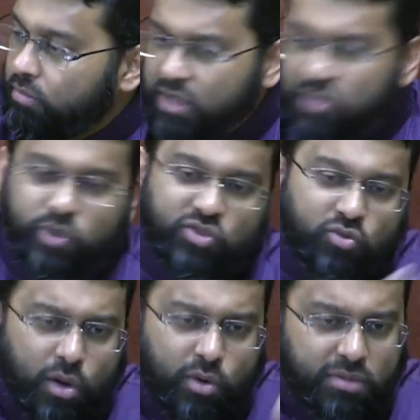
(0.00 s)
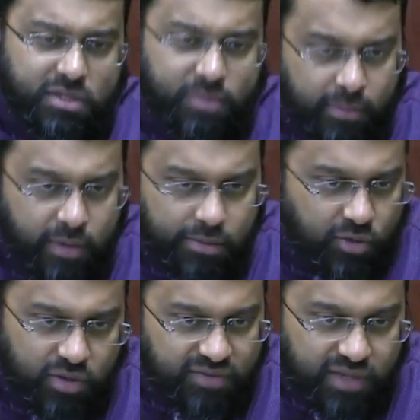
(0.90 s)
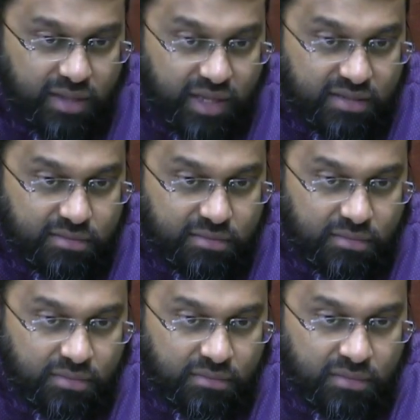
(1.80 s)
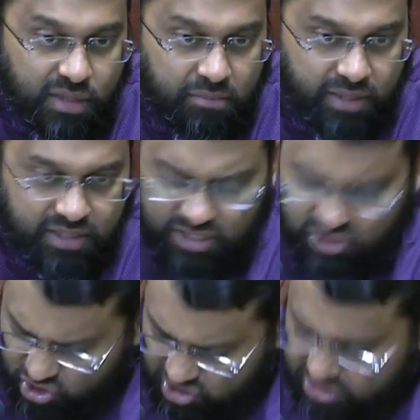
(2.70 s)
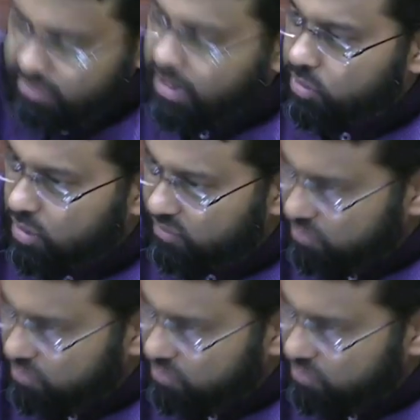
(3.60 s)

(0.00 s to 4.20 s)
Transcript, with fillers: Because what's wrong with Bismillah ar-Rahim? He could have done that. But it's just a matter of